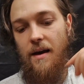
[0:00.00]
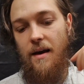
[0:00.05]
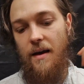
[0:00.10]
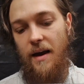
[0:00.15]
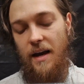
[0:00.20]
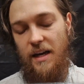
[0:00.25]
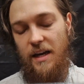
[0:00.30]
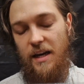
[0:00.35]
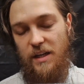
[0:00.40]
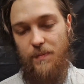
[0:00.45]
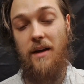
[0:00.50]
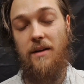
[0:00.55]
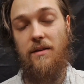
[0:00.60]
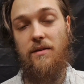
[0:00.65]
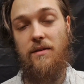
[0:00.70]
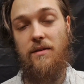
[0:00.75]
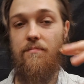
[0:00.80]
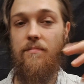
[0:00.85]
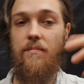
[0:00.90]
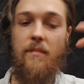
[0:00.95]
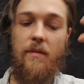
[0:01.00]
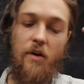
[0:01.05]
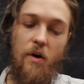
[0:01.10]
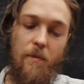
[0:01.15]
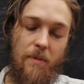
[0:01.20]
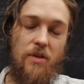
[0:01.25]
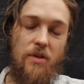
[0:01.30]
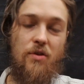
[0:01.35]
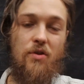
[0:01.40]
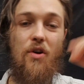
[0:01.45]
aspect
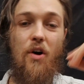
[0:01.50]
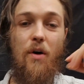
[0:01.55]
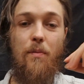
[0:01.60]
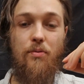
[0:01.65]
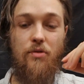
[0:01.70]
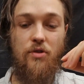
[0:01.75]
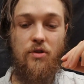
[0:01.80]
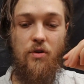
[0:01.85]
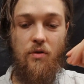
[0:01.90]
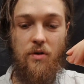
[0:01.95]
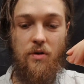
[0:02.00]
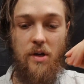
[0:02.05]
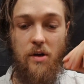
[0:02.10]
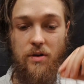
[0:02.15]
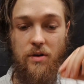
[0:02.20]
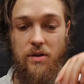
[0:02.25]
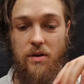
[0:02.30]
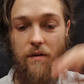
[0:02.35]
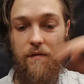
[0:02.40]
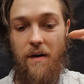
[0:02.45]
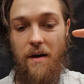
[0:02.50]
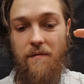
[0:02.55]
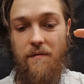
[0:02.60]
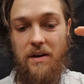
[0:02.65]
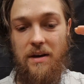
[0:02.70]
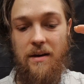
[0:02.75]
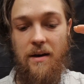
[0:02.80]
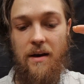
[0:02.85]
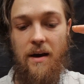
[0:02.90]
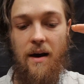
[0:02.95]
compared to the opportunity cost of
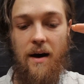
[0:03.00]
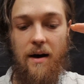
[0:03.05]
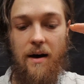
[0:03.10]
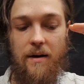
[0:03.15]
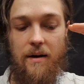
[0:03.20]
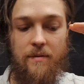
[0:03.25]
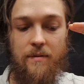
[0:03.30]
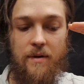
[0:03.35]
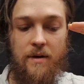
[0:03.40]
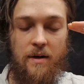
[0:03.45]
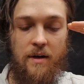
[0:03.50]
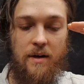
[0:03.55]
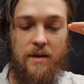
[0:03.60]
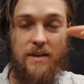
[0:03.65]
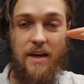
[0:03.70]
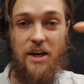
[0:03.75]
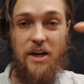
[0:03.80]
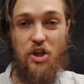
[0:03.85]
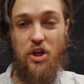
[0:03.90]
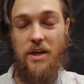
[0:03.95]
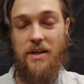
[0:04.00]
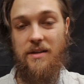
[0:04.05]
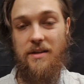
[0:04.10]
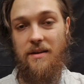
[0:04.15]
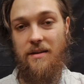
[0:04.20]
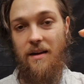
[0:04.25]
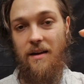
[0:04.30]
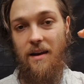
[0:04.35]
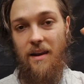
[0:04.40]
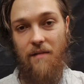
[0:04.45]
having a
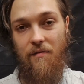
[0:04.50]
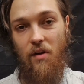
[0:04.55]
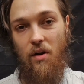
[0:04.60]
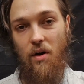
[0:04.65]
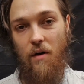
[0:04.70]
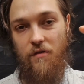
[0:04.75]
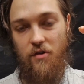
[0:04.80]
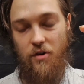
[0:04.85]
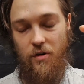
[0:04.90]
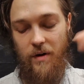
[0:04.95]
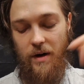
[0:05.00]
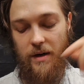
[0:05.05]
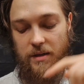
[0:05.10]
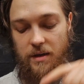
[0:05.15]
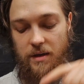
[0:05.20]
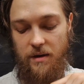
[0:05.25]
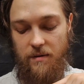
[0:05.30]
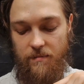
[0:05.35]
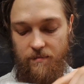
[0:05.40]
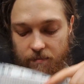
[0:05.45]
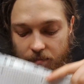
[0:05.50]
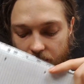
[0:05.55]
satiated level of creatine.